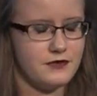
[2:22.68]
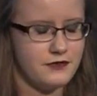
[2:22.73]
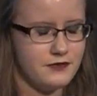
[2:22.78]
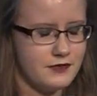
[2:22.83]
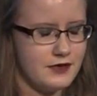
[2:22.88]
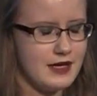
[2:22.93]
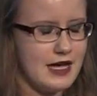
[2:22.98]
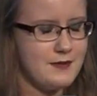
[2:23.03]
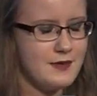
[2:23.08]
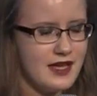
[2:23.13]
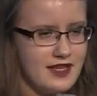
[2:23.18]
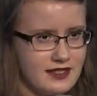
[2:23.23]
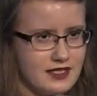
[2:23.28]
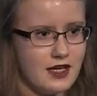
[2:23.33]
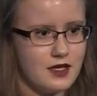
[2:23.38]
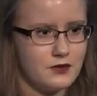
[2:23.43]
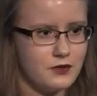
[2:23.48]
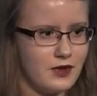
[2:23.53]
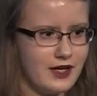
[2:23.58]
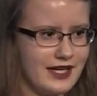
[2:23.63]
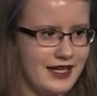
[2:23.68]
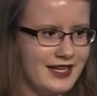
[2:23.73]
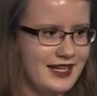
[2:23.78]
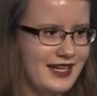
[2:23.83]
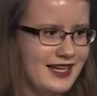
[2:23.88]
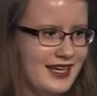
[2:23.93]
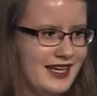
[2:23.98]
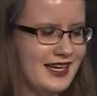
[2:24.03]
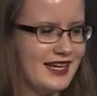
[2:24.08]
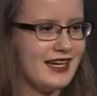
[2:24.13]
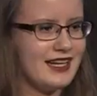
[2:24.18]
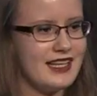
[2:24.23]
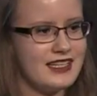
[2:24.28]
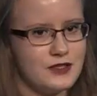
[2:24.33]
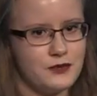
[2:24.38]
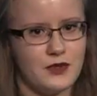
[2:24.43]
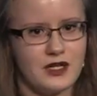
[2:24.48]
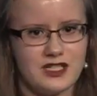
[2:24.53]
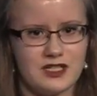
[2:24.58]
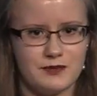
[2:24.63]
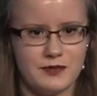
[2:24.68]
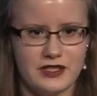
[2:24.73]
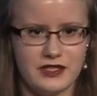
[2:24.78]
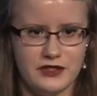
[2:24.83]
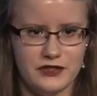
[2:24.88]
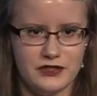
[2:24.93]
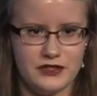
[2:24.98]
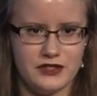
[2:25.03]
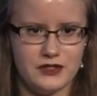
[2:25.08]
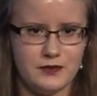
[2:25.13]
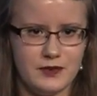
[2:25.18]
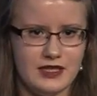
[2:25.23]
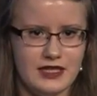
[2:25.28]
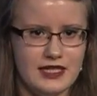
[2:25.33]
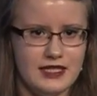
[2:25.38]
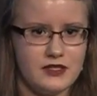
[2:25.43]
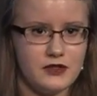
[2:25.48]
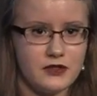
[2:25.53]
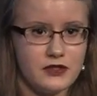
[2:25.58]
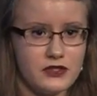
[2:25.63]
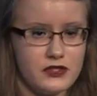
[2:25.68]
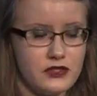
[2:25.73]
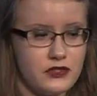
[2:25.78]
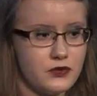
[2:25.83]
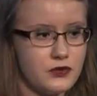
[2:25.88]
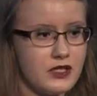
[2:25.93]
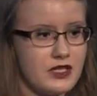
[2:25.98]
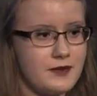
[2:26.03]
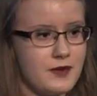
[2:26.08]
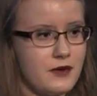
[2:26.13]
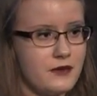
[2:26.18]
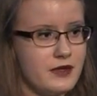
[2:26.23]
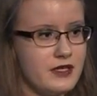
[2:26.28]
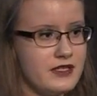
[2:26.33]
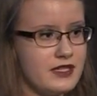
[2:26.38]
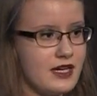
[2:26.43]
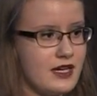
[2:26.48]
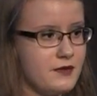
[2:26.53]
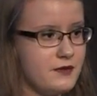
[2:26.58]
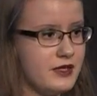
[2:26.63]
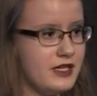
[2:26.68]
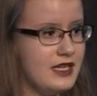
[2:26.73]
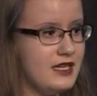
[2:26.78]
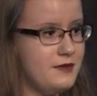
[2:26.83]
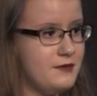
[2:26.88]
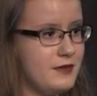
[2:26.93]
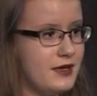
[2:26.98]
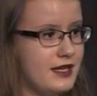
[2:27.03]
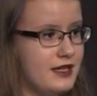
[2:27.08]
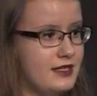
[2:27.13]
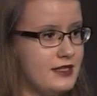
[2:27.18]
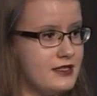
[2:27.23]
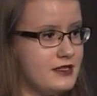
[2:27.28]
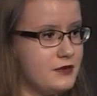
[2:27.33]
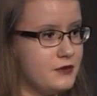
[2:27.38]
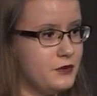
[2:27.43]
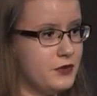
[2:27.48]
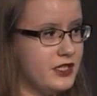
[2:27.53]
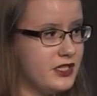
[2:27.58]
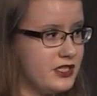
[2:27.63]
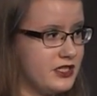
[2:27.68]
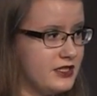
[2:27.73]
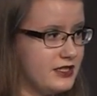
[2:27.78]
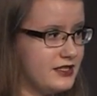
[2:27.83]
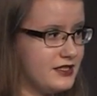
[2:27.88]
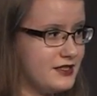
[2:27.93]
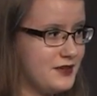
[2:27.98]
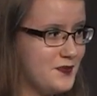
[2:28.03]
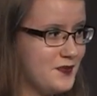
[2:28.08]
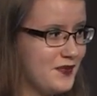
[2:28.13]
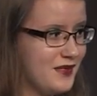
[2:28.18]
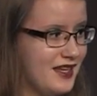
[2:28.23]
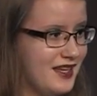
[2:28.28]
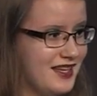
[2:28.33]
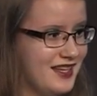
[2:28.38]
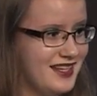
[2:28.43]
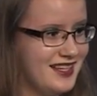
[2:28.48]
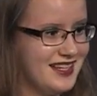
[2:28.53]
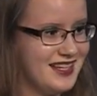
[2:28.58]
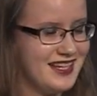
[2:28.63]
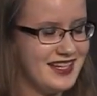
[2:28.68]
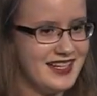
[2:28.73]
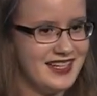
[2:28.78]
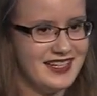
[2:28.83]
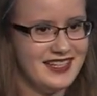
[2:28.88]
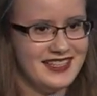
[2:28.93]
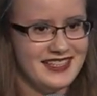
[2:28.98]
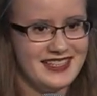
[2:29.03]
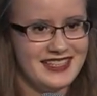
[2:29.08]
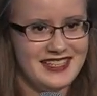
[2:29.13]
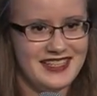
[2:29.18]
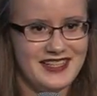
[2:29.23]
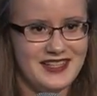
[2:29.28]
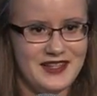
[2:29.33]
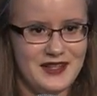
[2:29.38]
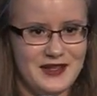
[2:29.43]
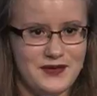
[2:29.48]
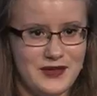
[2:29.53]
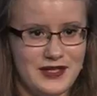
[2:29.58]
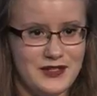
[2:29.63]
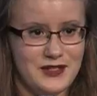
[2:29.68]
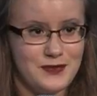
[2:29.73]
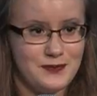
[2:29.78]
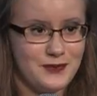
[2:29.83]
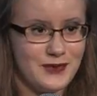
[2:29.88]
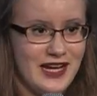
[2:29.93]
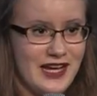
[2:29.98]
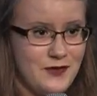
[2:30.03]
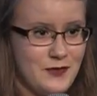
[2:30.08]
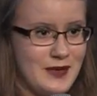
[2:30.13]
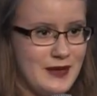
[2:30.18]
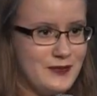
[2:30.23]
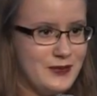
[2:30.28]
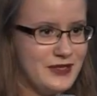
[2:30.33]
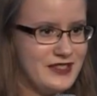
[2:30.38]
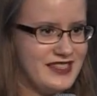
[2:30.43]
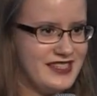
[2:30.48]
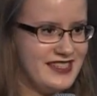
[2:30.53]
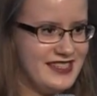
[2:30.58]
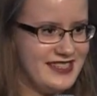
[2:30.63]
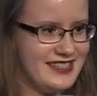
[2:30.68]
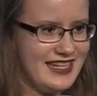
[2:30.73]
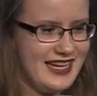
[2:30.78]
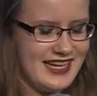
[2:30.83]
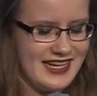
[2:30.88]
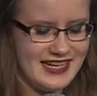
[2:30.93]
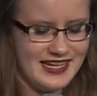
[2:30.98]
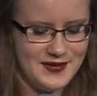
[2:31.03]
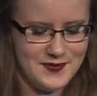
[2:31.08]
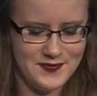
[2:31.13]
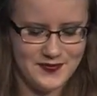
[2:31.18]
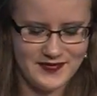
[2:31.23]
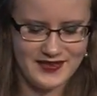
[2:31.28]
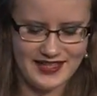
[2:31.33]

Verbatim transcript: I met Todd White, and I like to watch him on YouTube. And he told a story about one time when he met some witches uh, when he was praying for people in Cincinnati.